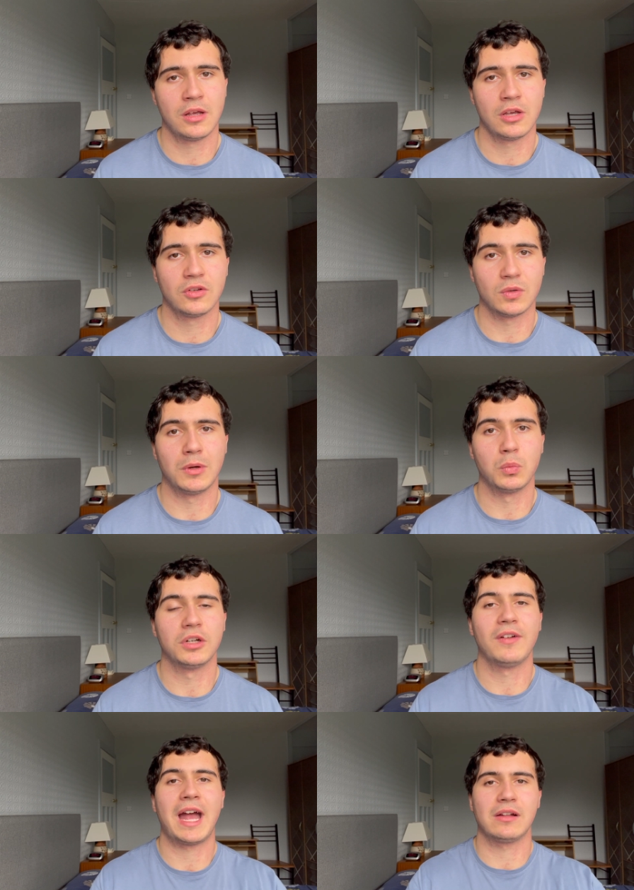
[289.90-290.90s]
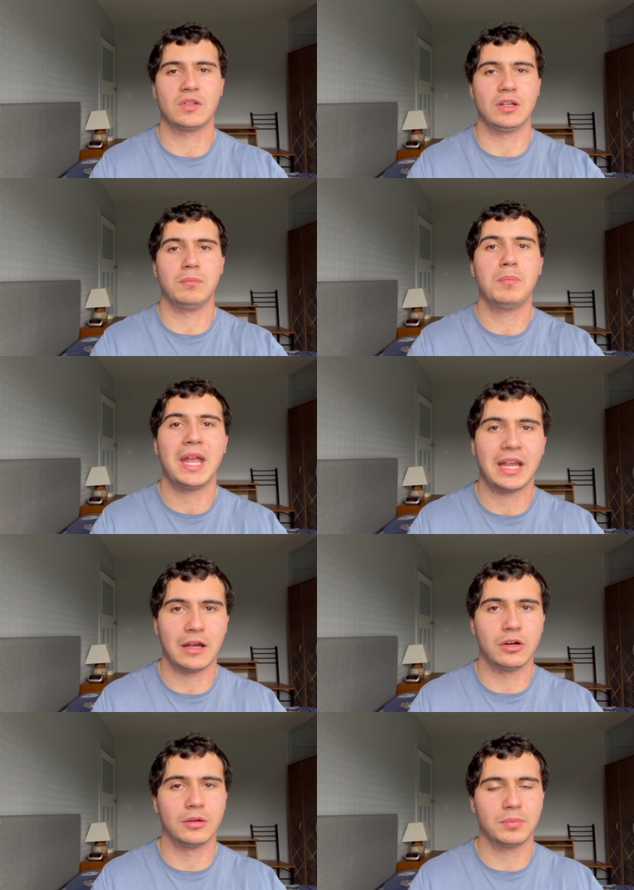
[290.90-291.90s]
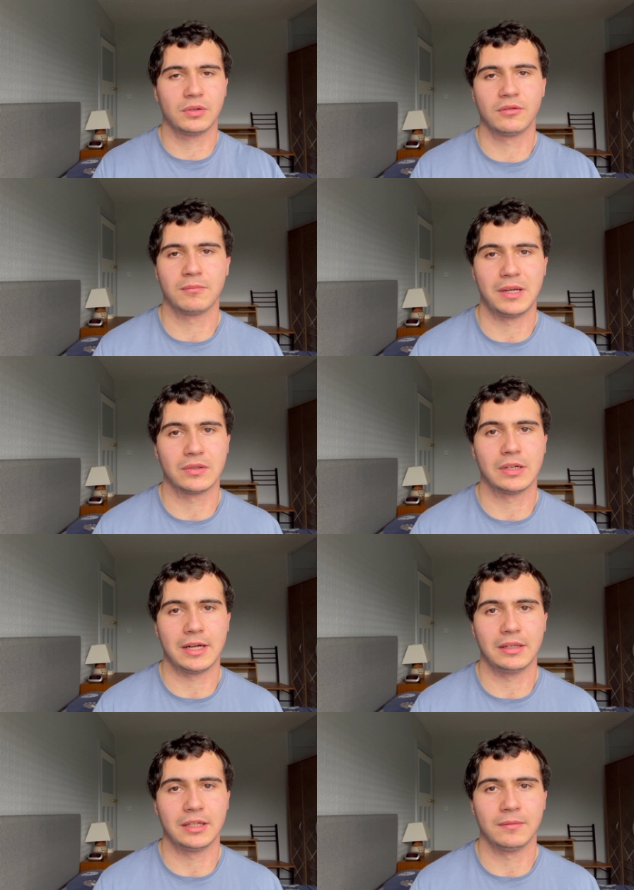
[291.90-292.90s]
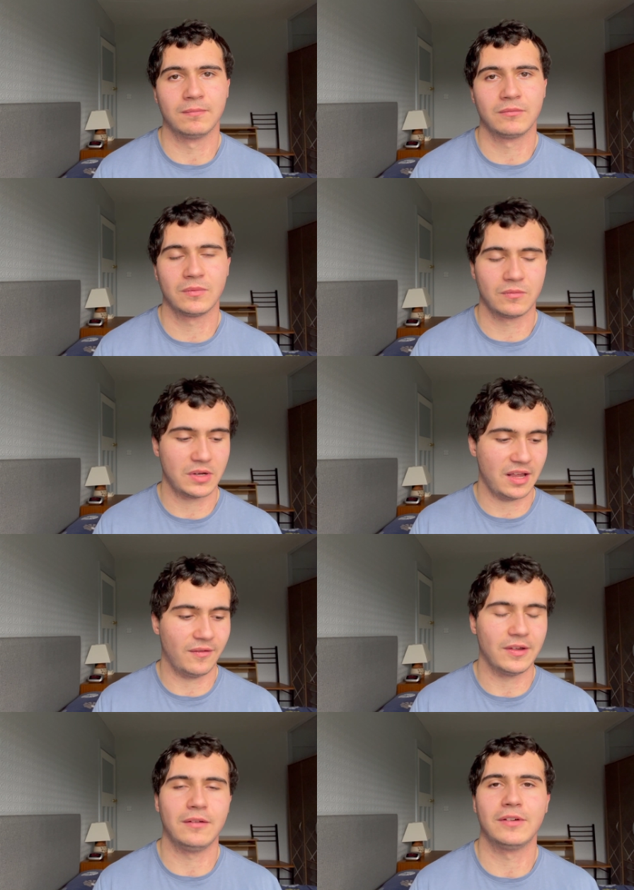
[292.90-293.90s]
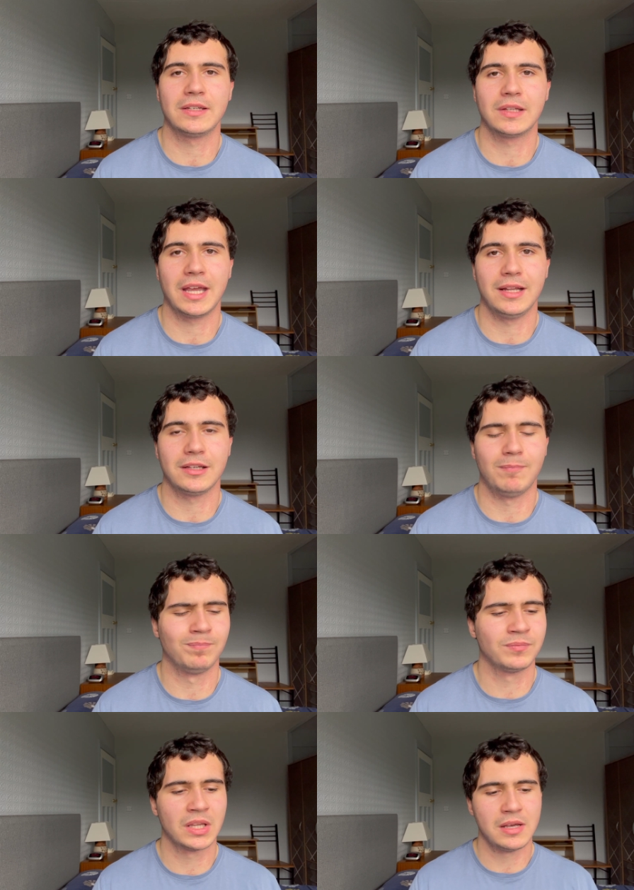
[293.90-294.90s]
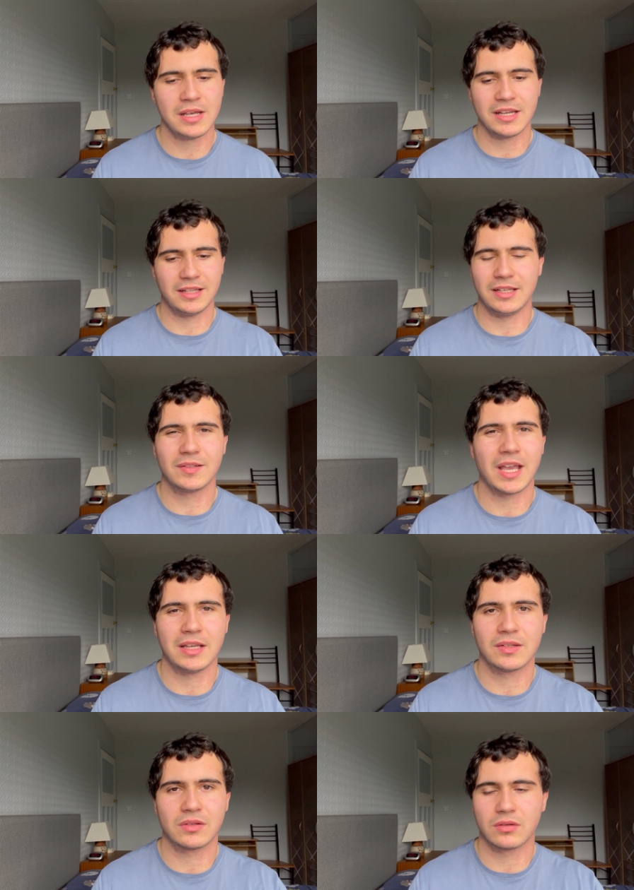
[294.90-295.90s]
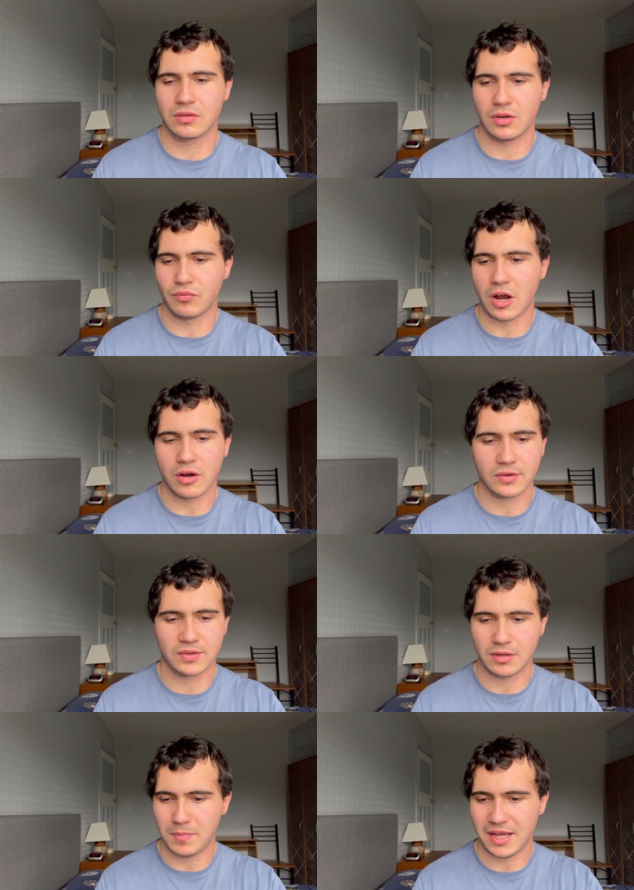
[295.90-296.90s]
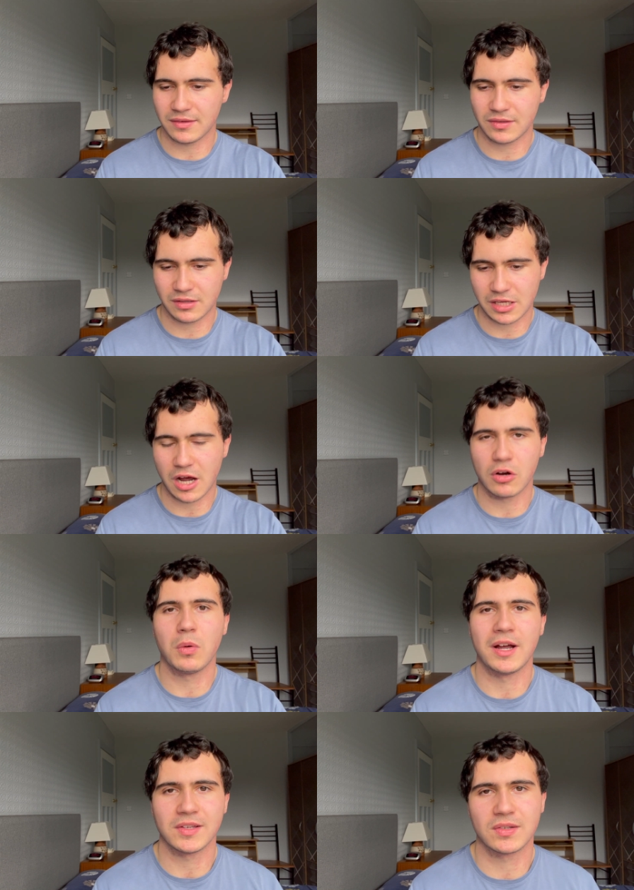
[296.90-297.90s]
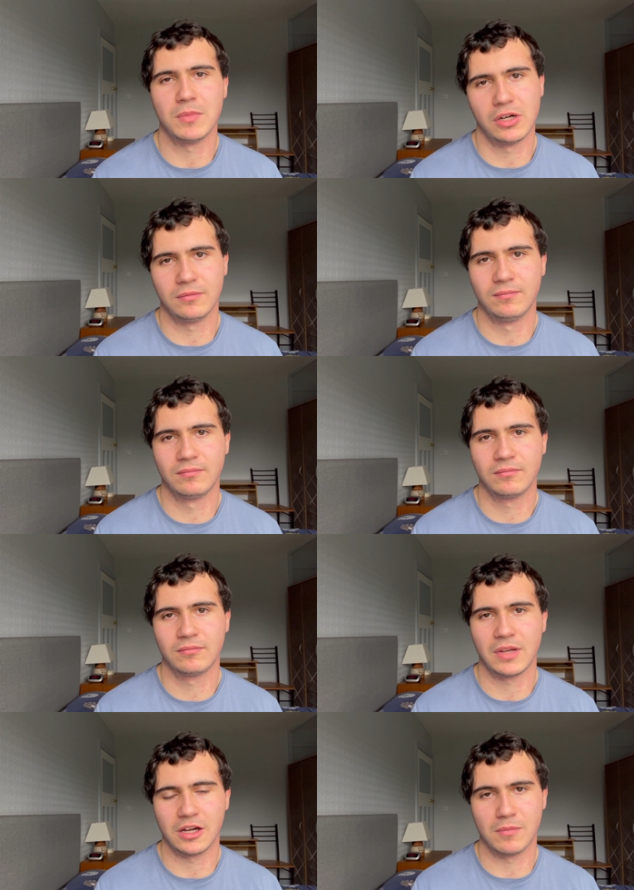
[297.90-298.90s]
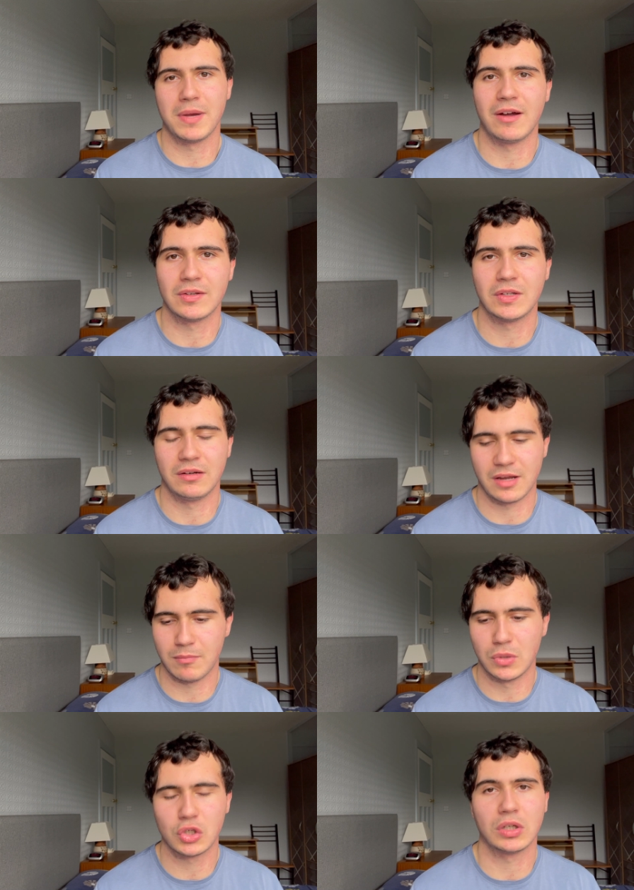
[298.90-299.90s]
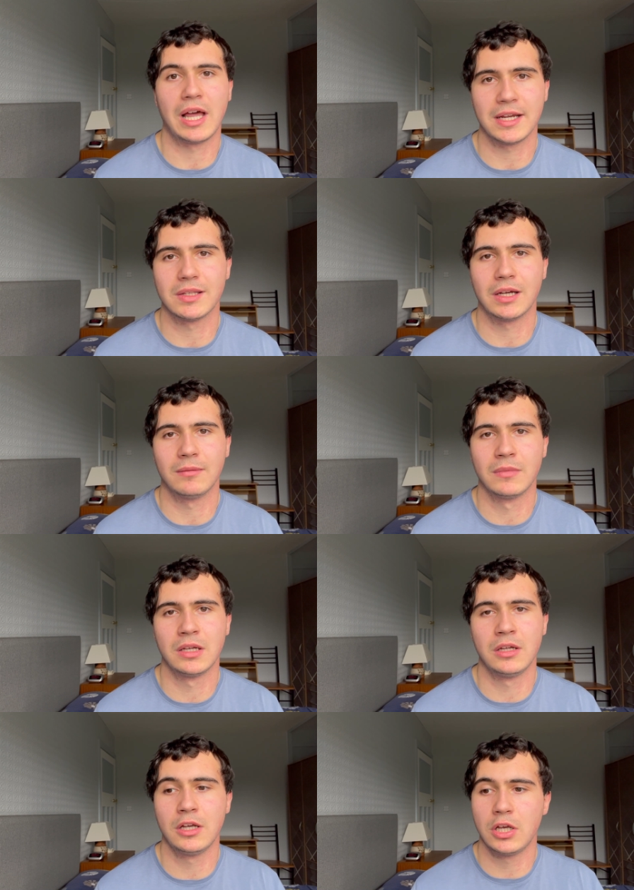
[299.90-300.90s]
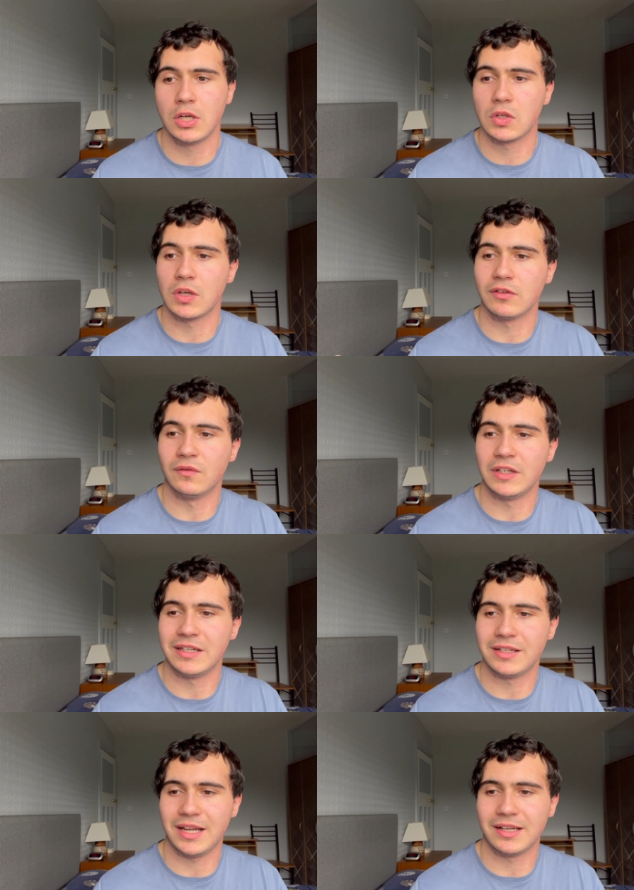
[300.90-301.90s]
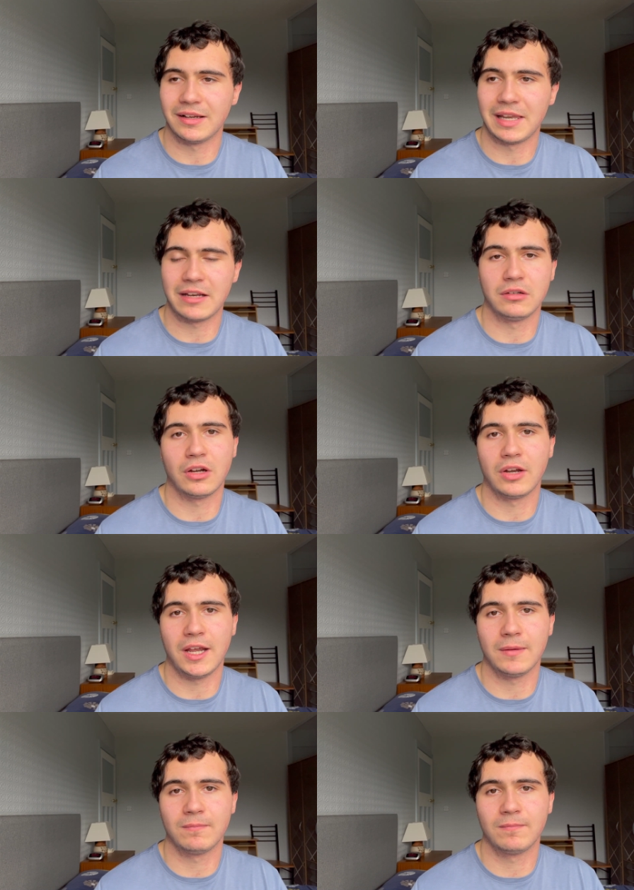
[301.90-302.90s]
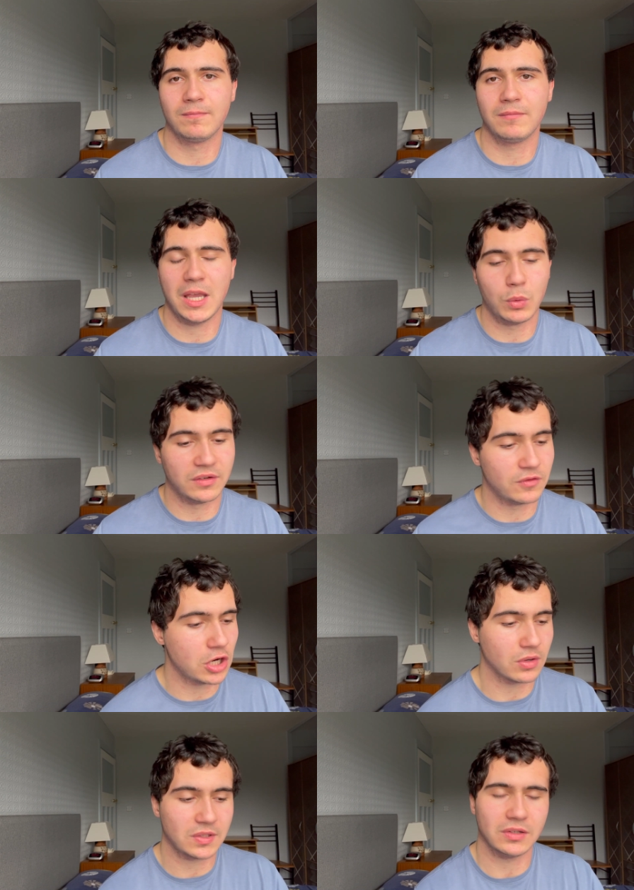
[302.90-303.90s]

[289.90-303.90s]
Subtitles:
someone would have had to pick it up, most likely, if investigating. In this case, the rocks, the bits, they are quite small. in comparison and much lighter. So if something did land on it, it would have knocked it